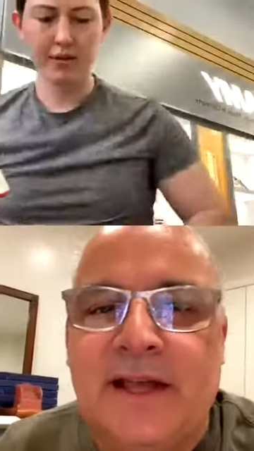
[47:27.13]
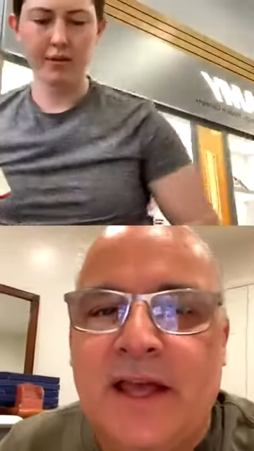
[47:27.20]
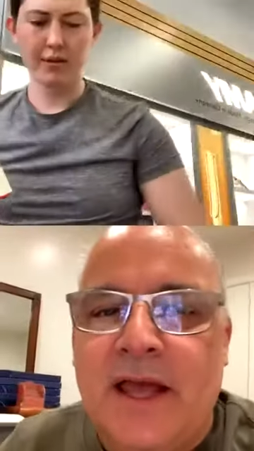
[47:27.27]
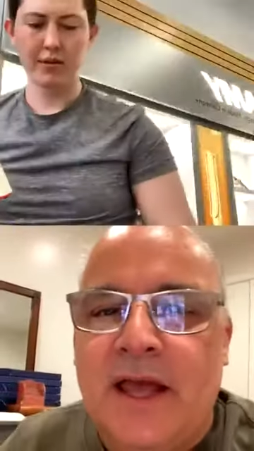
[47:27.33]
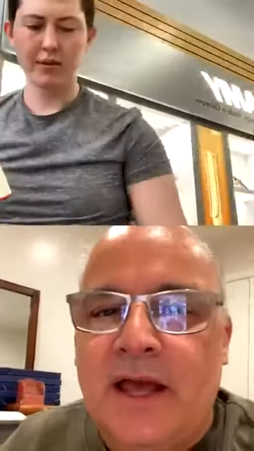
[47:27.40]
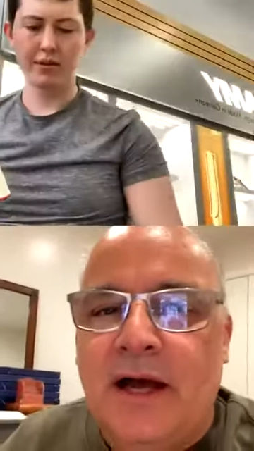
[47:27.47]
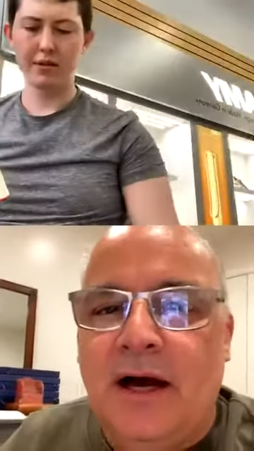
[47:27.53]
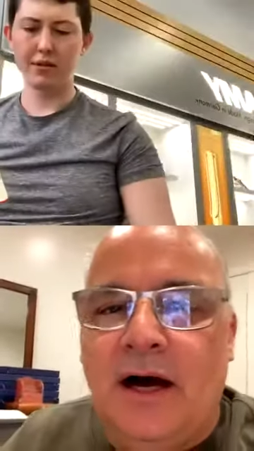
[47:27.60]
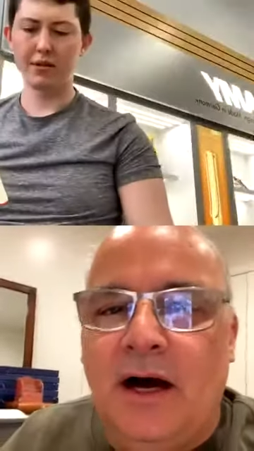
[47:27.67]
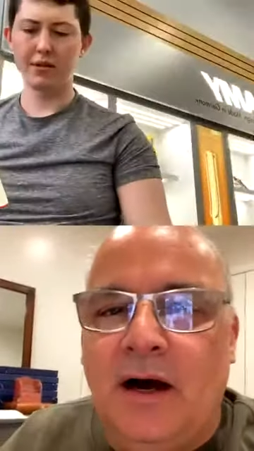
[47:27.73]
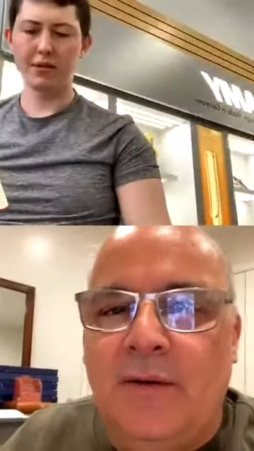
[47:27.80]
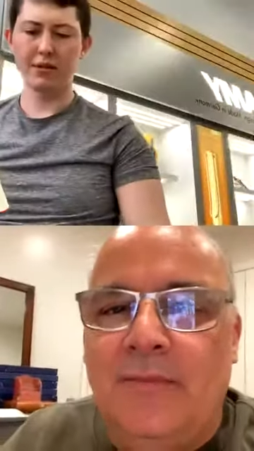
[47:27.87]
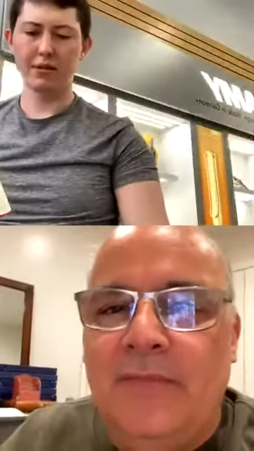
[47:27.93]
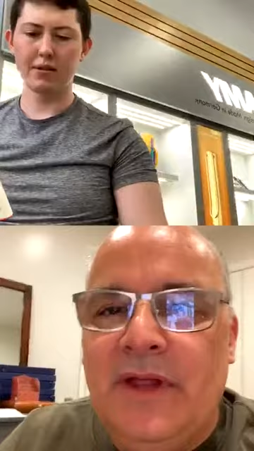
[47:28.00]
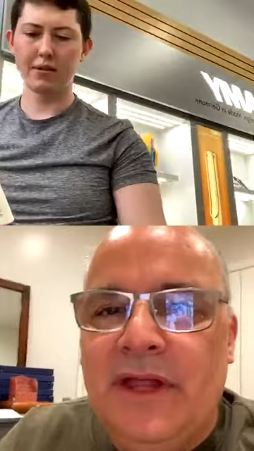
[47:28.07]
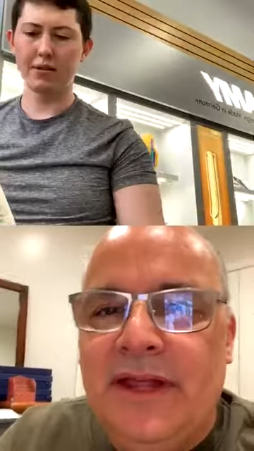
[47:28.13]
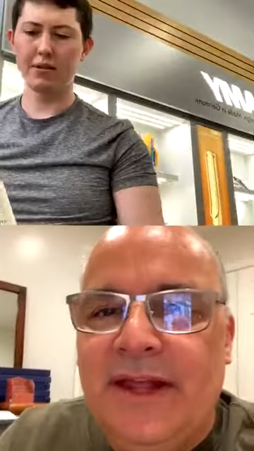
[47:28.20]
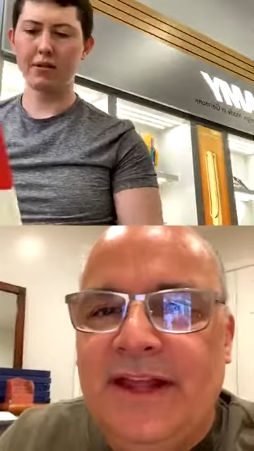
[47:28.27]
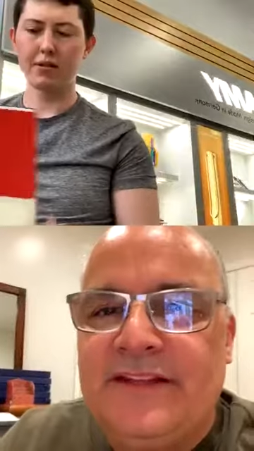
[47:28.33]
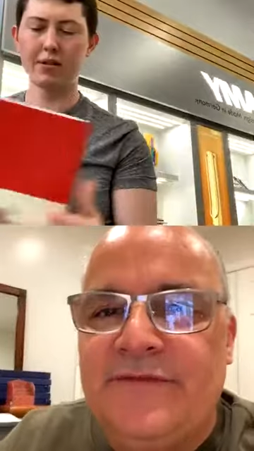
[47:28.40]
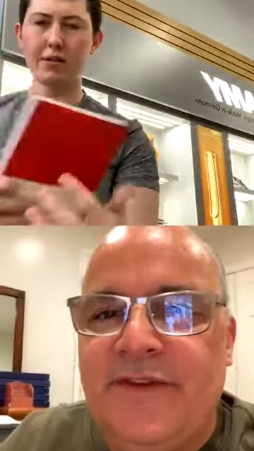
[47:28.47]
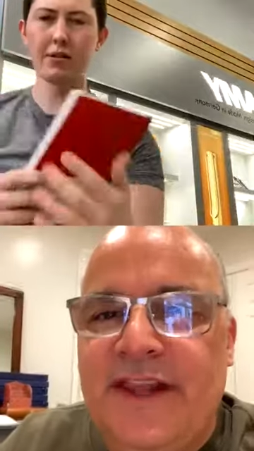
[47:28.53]
Speaker 1: Um, it's
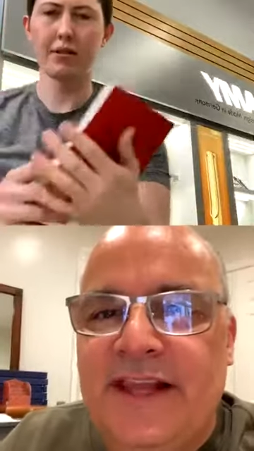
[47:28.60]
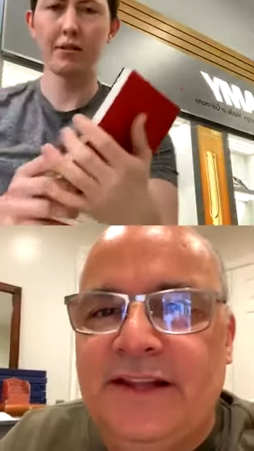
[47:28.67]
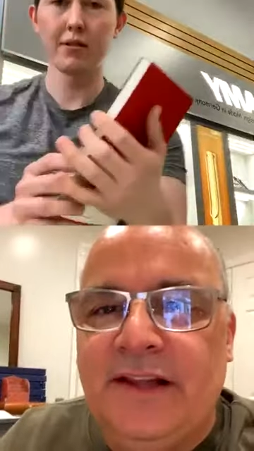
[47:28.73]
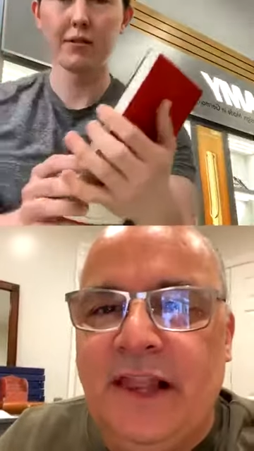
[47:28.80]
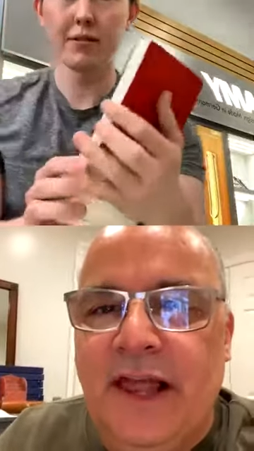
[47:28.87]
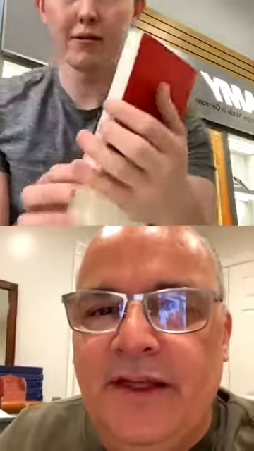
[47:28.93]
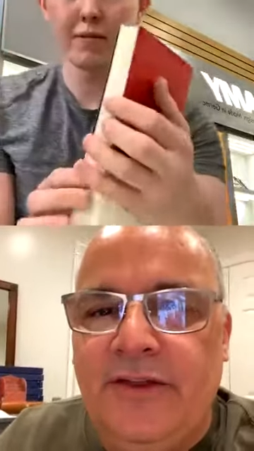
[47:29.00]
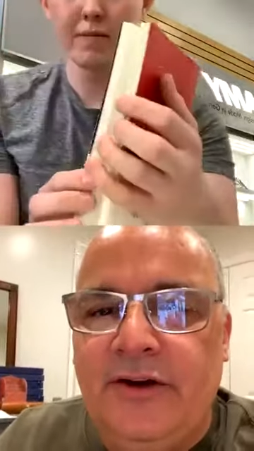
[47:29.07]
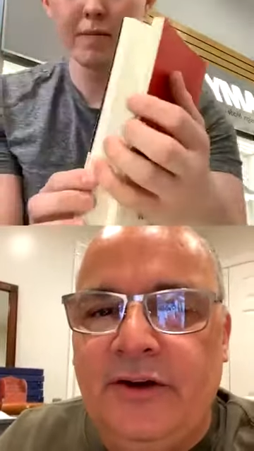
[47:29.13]
vegan leather.